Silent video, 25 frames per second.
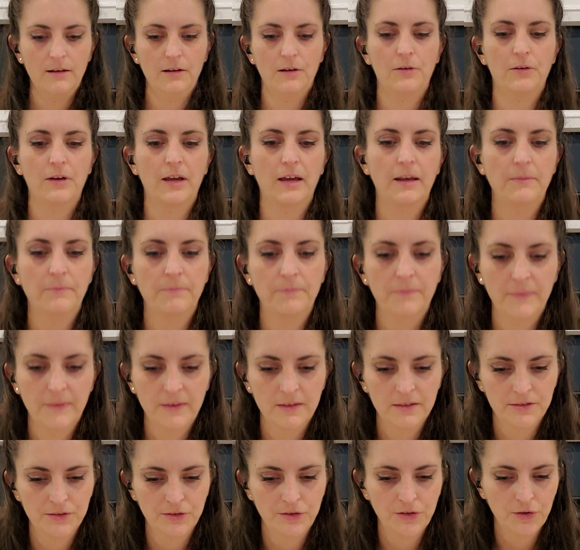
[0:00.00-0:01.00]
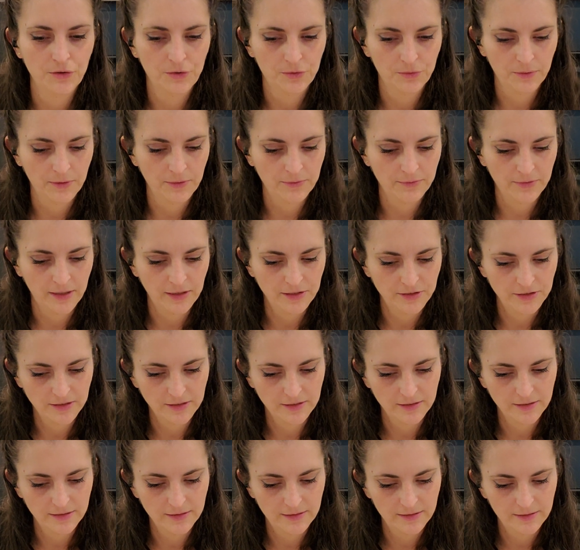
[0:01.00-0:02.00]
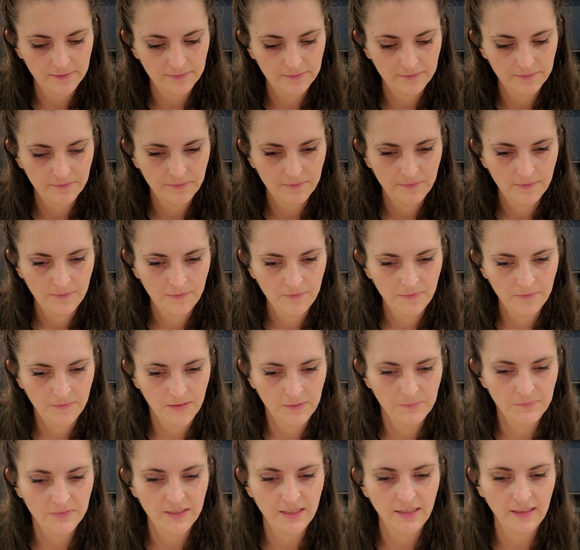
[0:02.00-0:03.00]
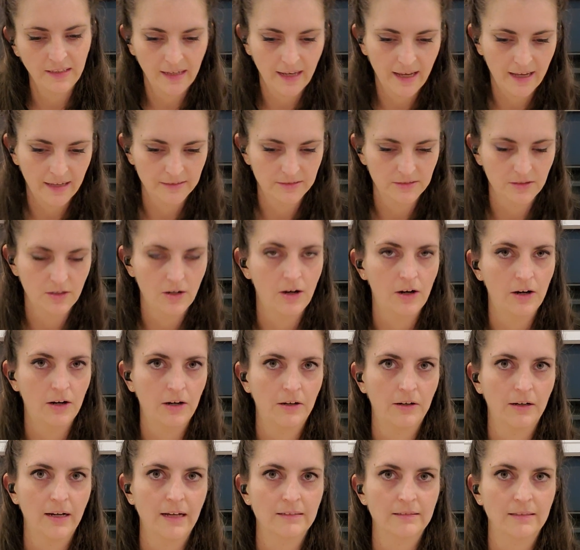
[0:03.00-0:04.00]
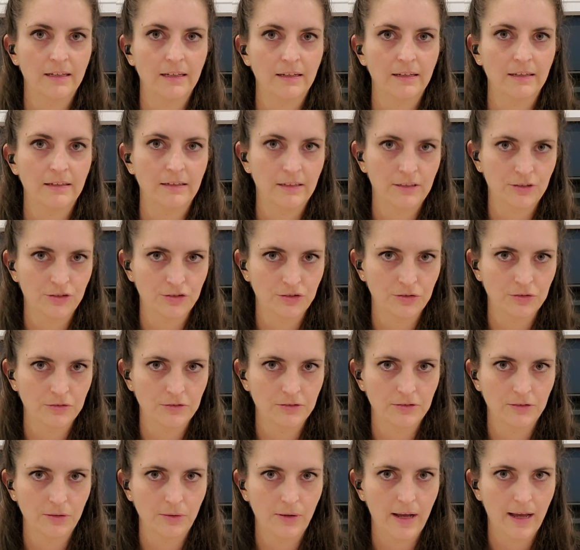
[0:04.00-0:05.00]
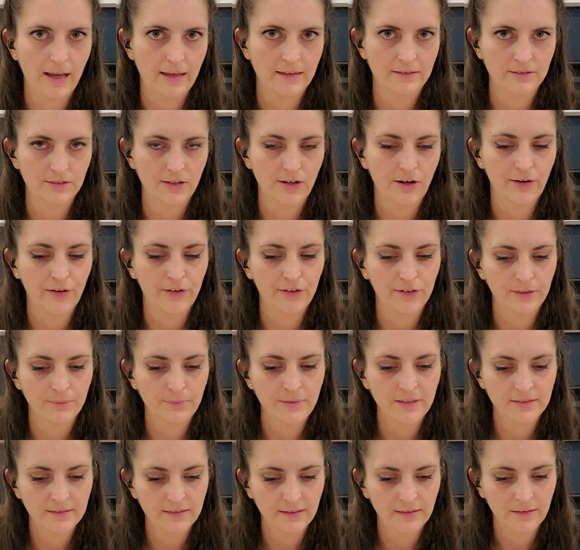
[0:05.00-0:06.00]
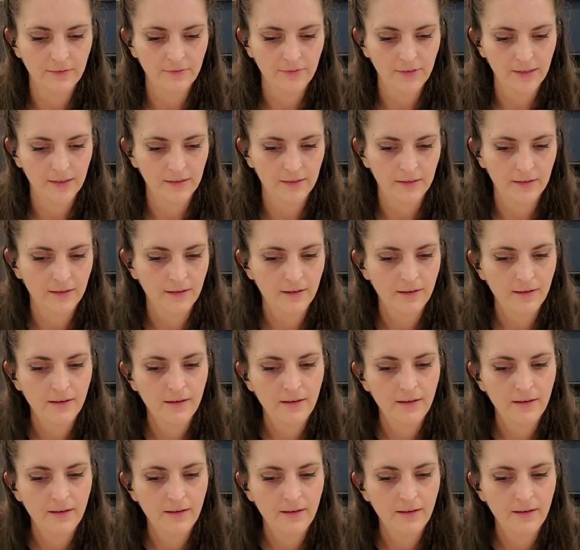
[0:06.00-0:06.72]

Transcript: Okay, Sedona Reflections. I'm seeing SR as like initials, so SR could be significant.